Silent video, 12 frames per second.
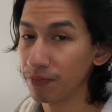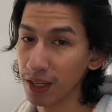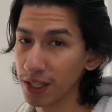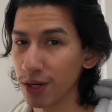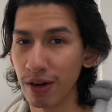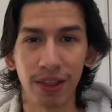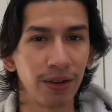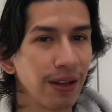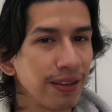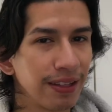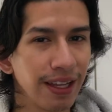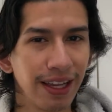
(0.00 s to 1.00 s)
It's great
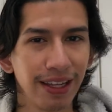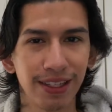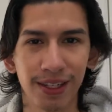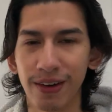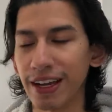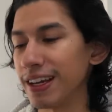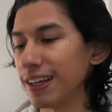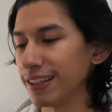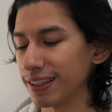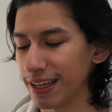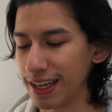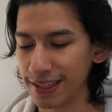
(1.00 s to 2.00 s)
throughout the day. It's great
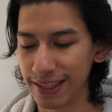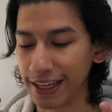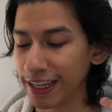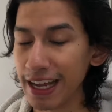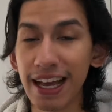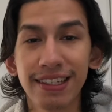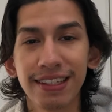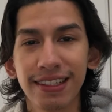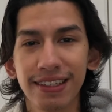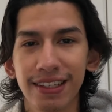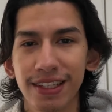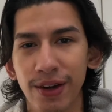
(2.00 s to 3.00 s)
as like an
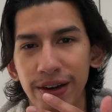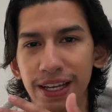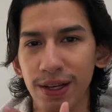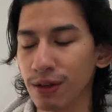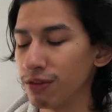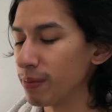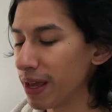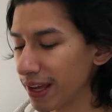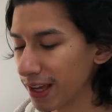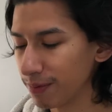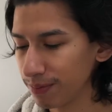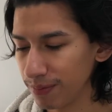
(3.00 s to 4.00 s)
essence. It's great over
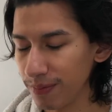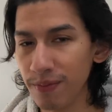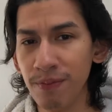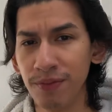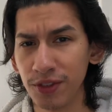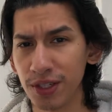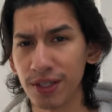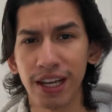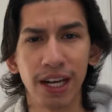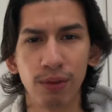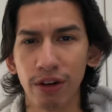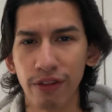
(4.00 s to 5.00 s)
makeup, just to
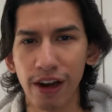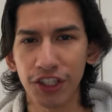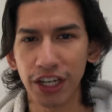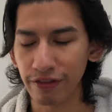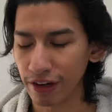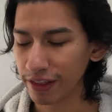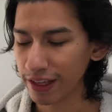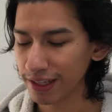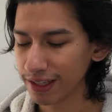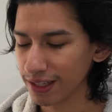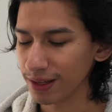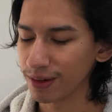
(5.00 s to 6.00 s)
kind of refresh
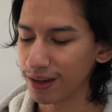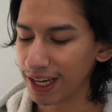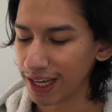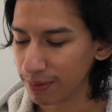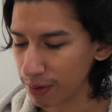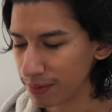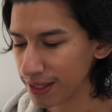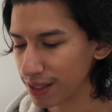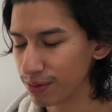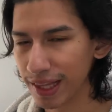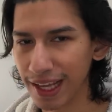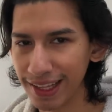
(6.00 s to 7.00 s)
everything. So I am obsessed
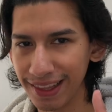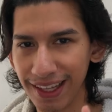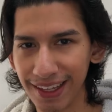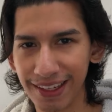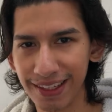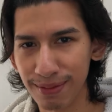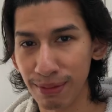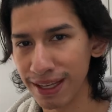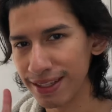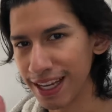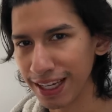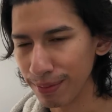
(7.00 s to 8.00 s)
with that. That is my
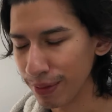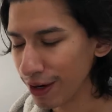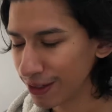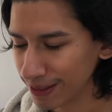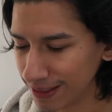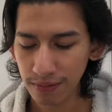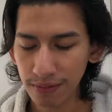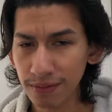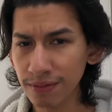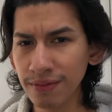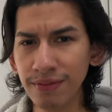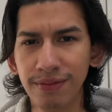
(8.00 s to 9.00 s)
second bottle.
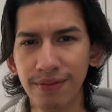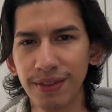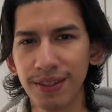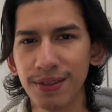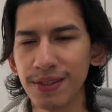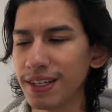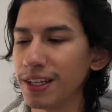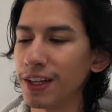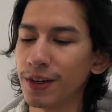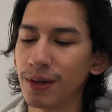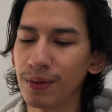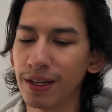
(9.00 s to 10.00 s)
This one's
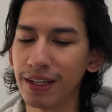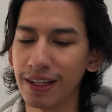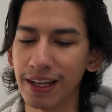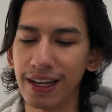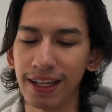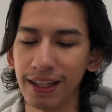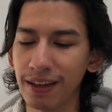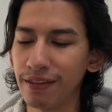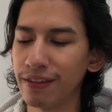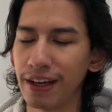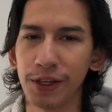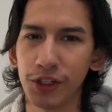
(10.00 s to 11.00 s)
another one that I
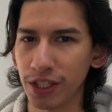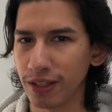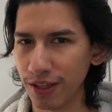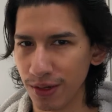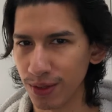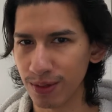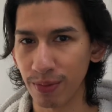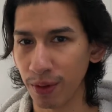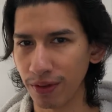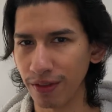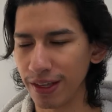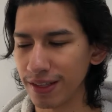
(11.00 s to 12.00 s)
love. I usually use
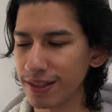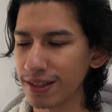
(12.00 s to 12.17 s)
both of these